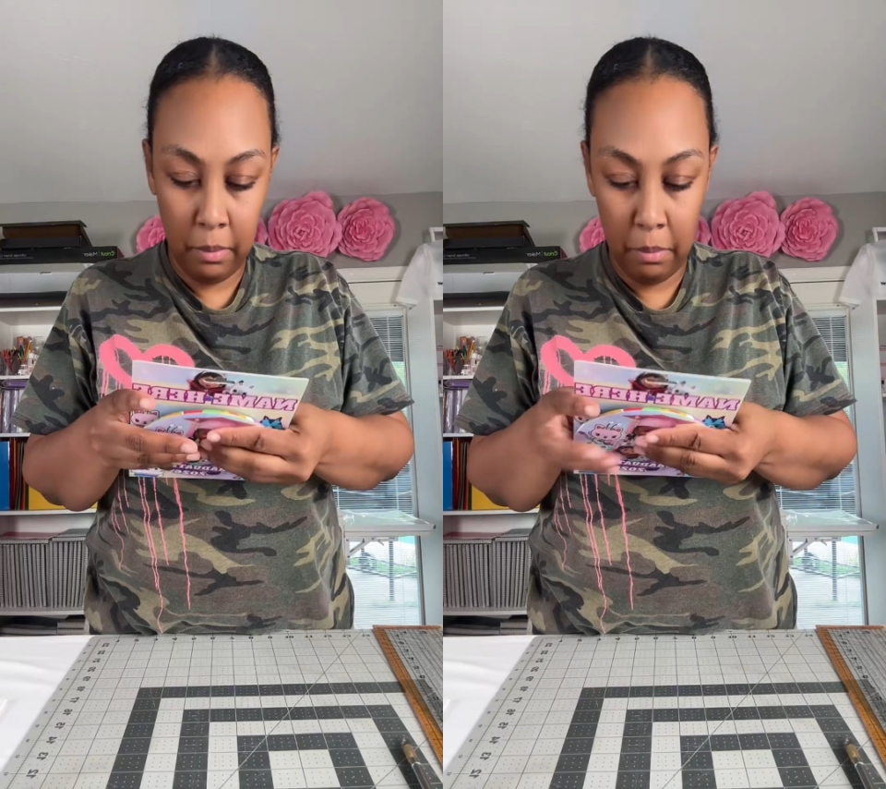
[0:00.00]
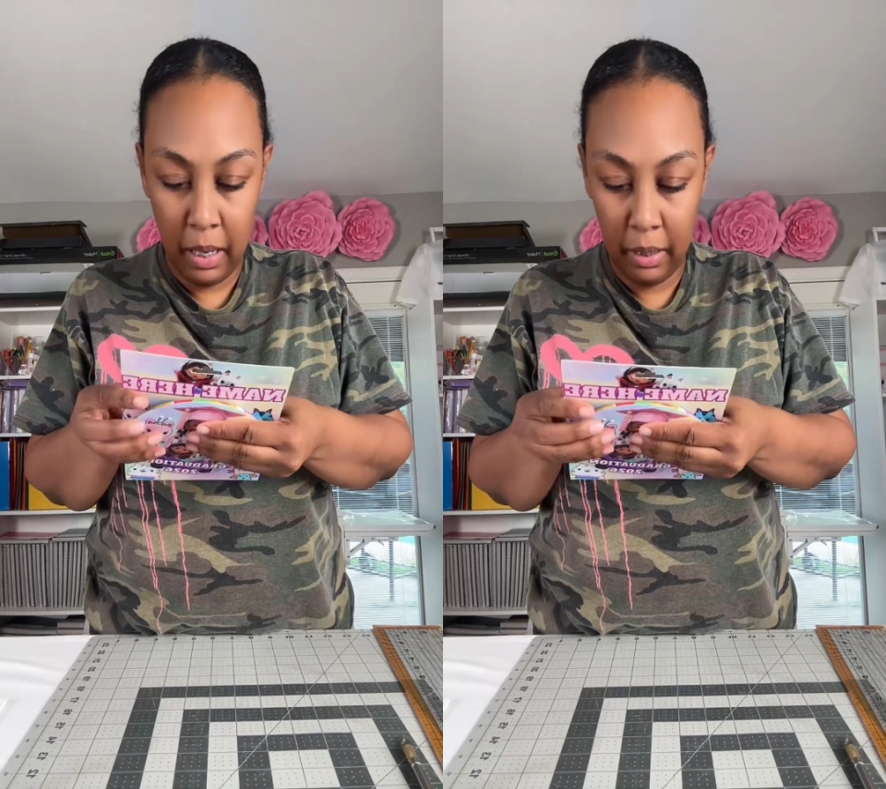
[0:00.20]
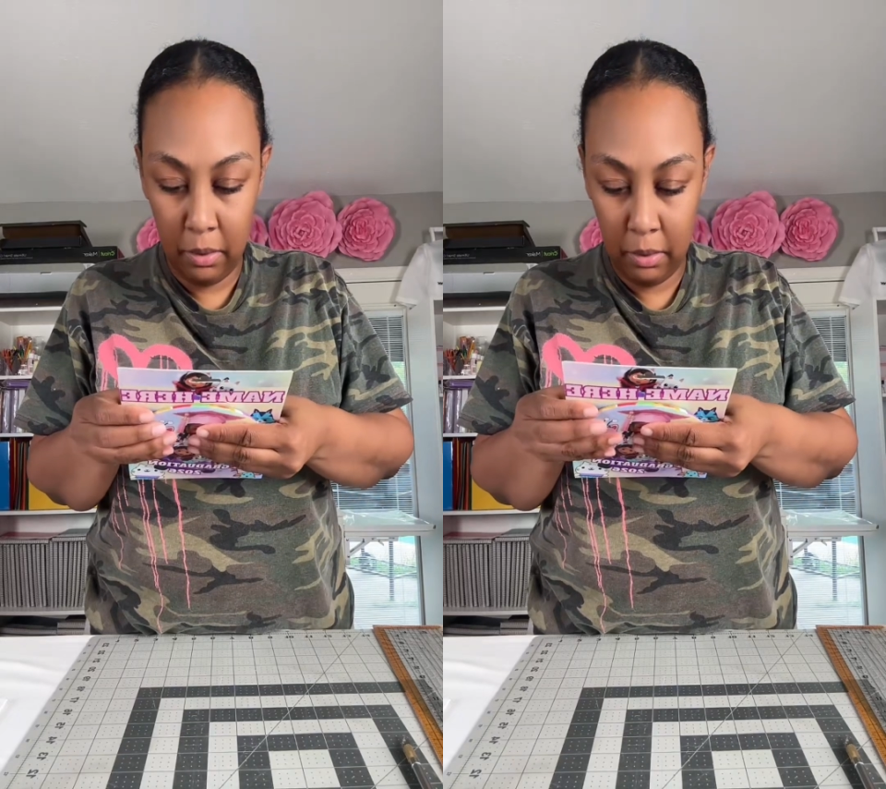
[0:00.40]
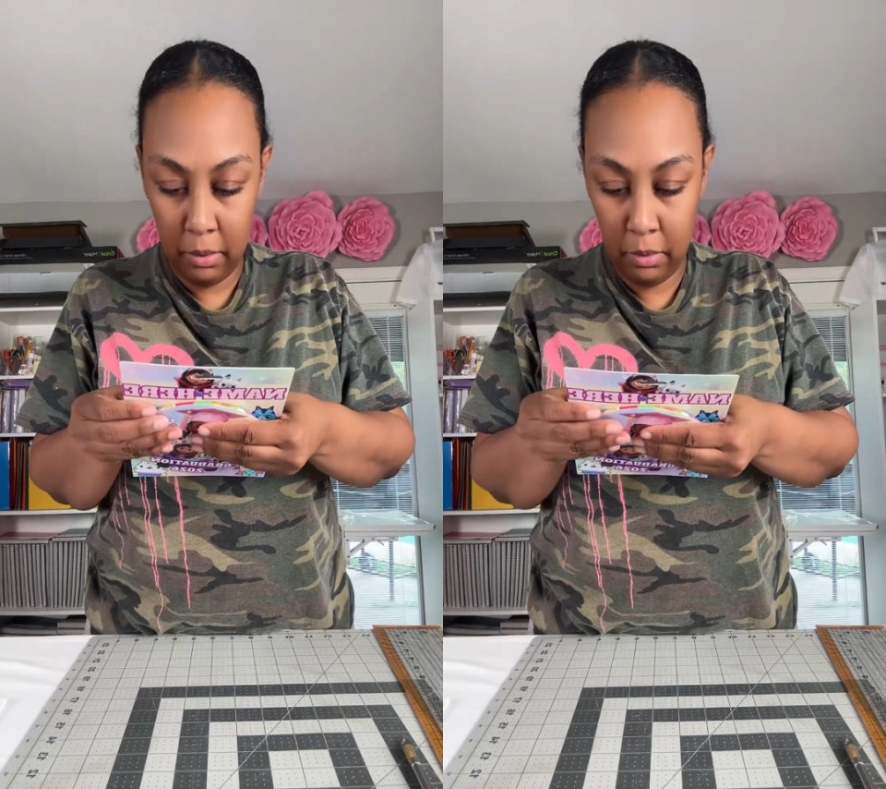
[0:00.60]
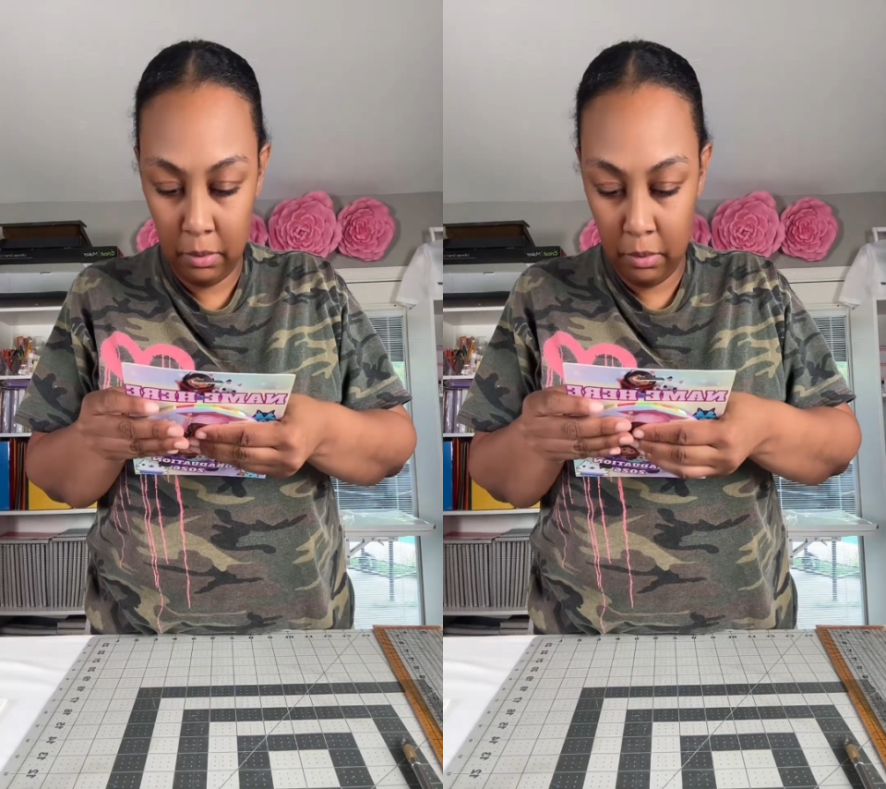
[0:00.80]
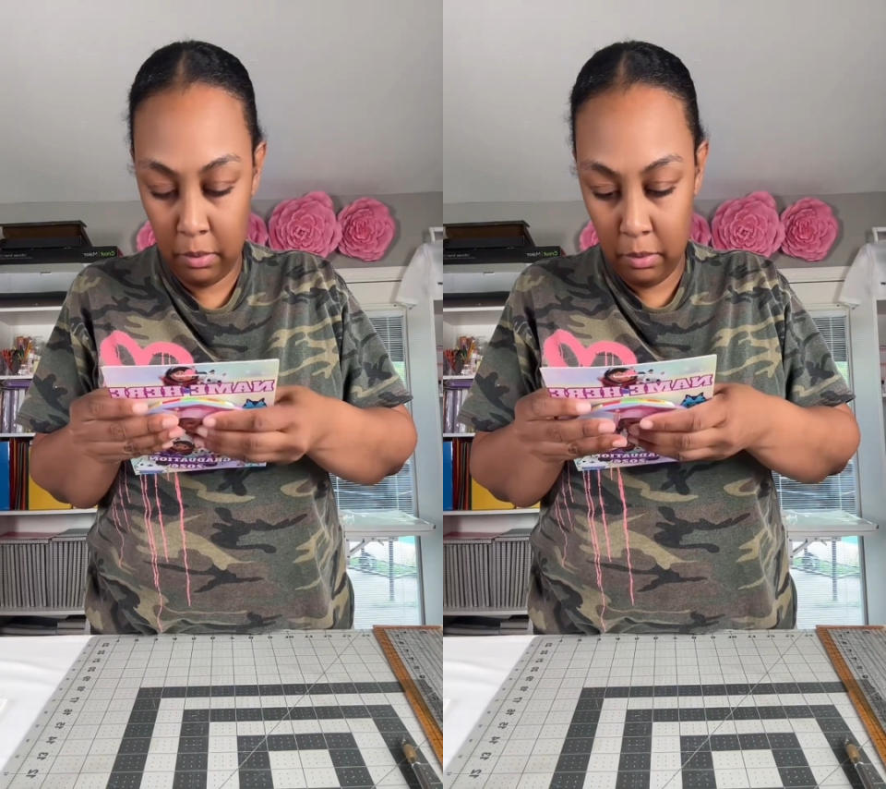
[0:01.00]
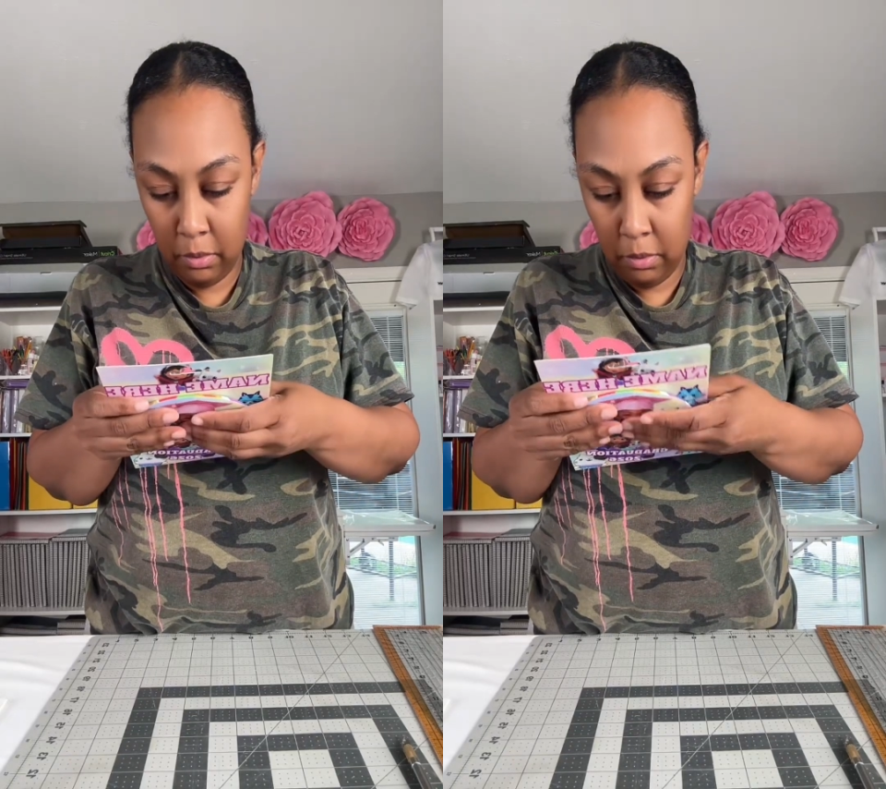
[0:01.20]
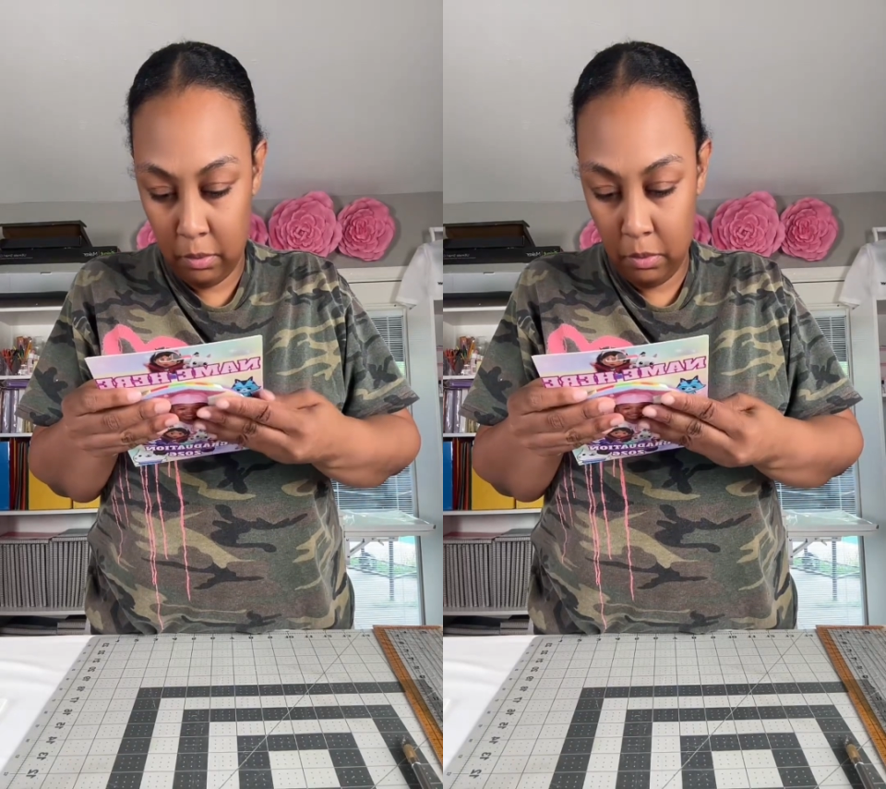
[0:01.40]
back
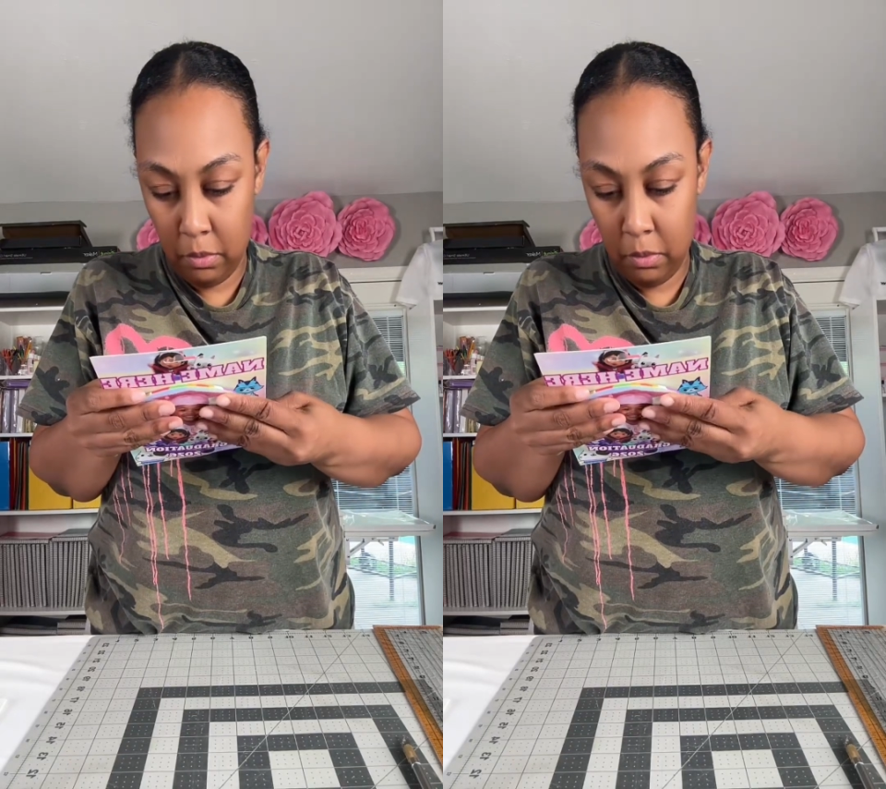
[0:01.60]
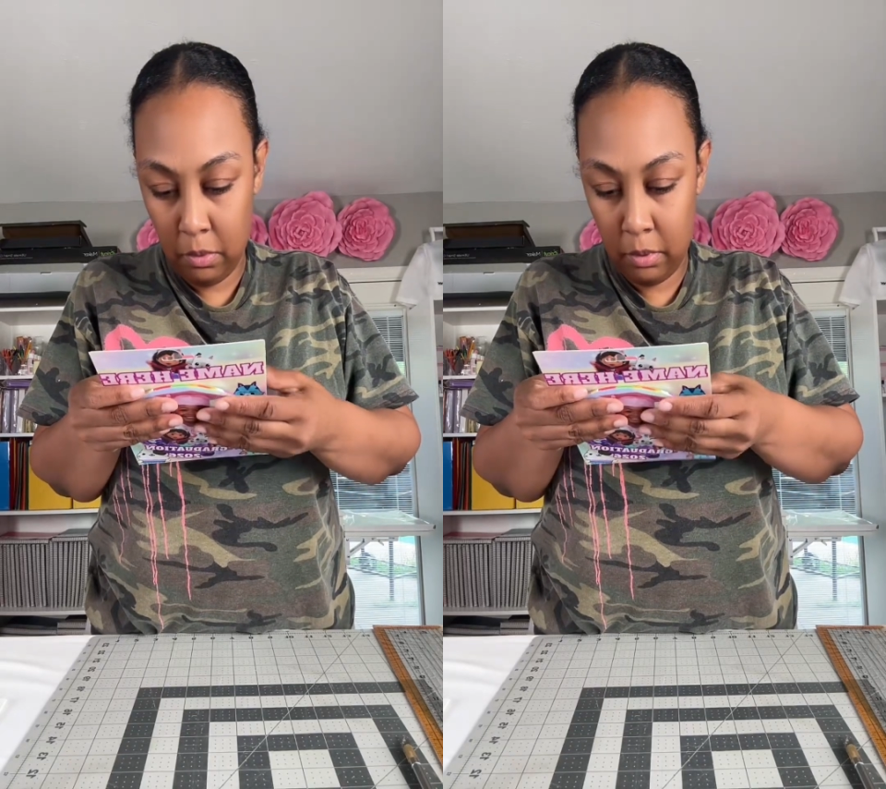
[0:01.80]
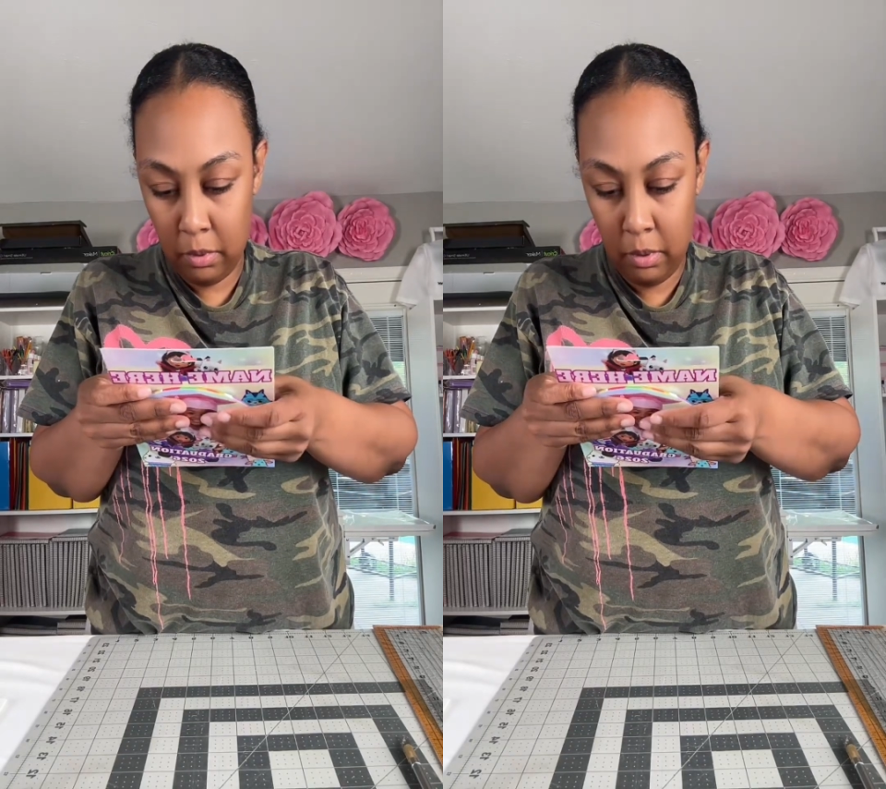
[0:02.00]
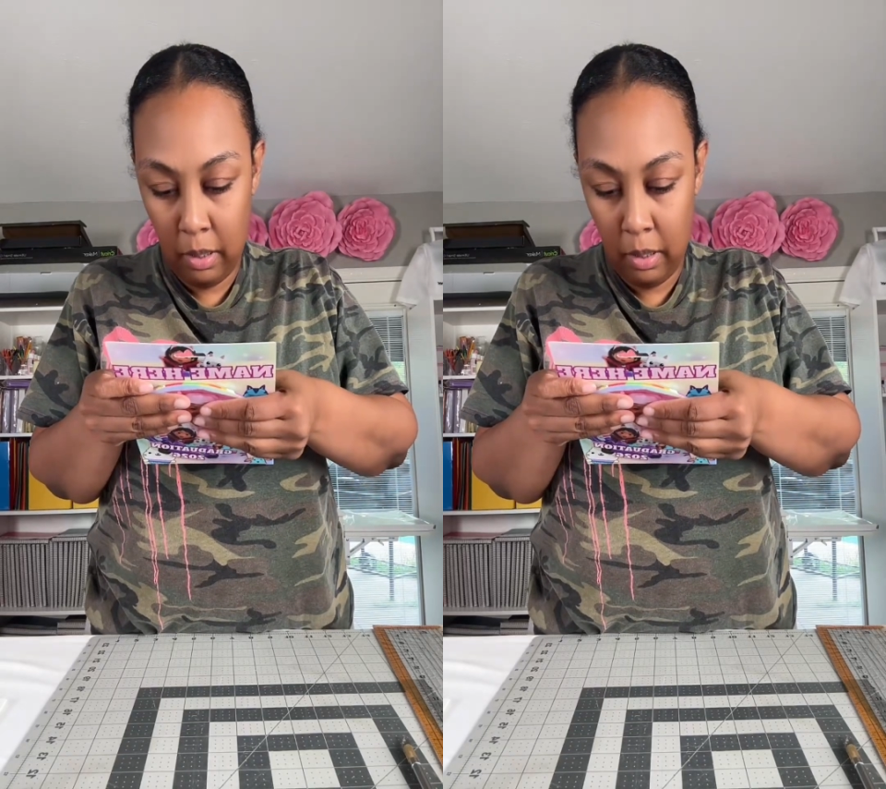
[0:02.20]
on